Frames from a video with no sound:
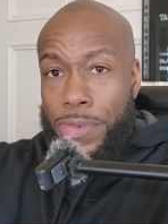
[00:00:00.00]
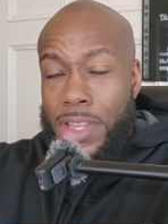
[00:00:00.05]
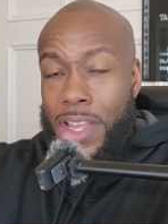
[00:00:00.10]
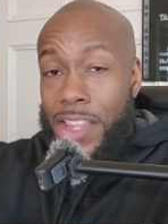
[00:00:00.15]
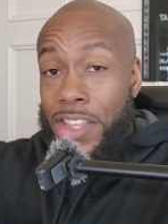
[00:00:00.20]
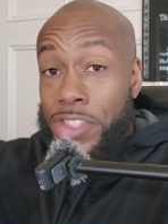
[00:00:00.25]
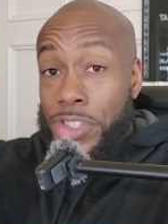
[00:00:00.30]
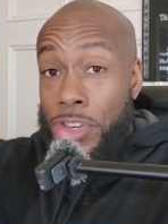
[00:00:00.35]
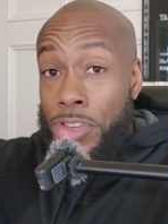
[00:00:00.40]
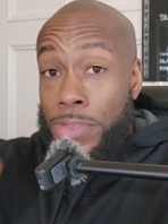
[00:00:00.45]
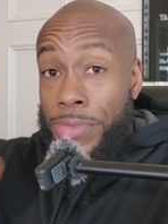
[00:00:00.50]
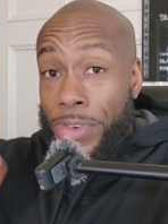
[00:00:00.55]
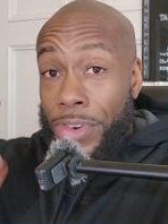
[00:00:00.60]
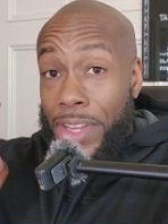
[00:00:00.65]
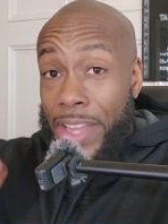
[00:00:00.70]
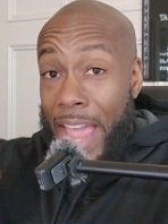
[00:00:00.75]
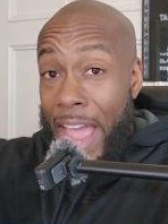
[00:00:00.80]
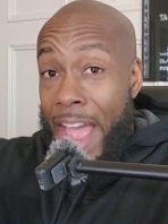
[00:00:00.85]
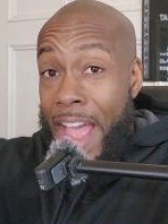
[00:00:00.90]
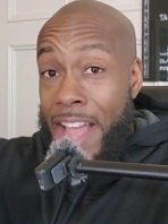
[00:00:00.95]
Now, this goes for
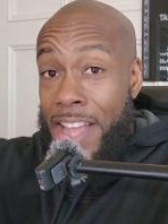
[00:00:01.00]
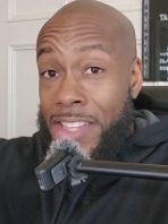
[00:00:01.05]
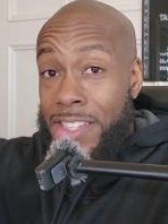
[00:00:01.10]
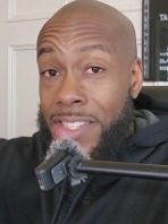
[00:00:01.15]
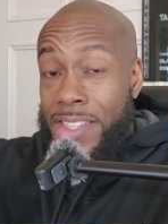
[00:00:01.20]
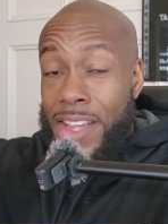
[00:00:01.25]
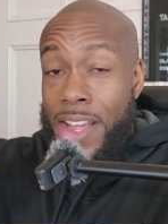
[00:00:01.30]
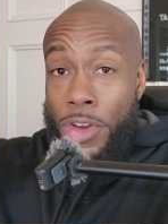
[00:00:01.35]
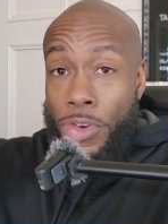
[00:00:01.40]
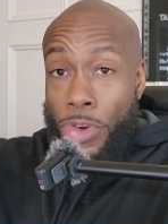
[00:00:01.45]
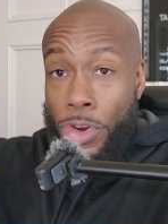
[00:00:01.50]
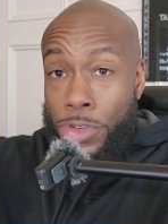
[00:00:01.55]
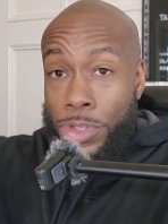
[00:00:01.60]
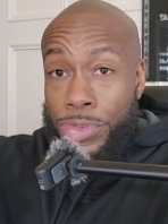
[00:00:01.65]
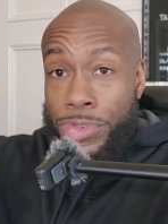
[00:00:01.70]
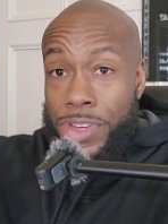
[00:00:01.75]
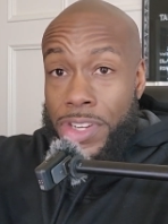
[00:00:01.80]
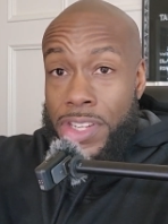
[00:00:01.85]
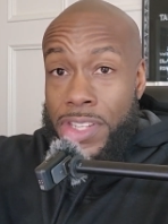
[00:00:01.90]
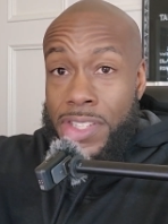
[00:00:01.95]
gas,
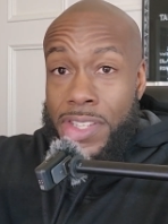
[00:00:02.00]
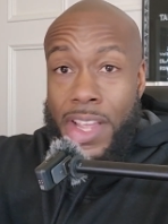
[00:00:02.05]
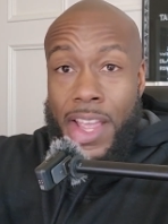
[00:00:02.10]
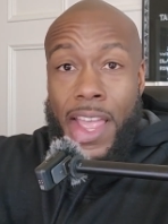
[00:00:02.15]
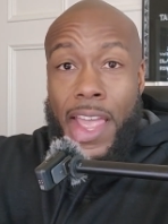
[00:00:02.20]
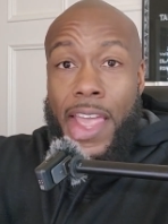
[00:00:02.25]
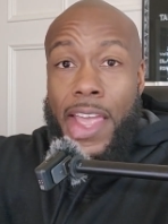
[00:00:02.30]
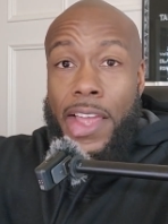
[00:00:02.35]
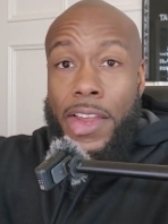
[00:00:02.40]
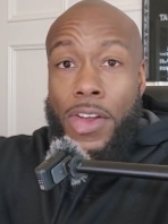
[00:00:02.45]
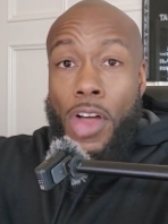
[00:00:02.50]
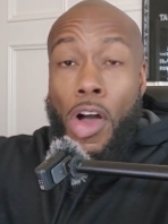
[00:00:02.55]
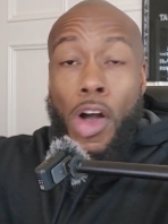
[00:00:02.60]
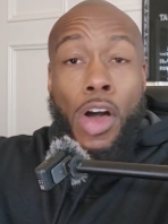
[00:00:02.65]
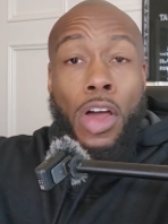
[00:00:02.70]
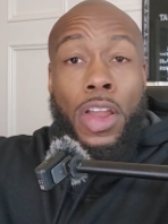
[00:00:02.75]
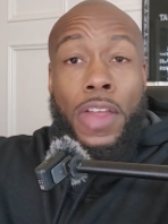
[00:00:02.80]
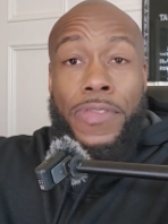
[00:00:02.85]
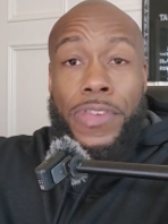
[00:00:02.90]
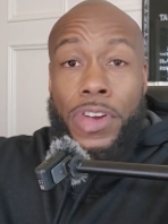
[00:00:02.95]
groceries, and
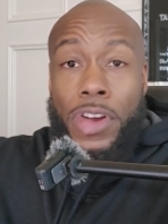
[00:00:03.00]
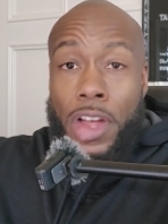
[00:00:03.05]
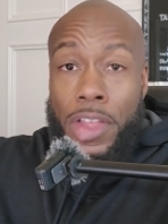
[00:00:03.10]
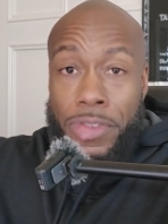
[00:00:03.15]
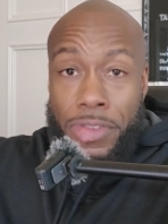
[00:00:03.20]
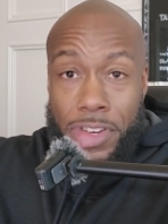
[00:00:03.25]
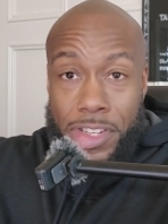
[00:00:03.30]
all of your other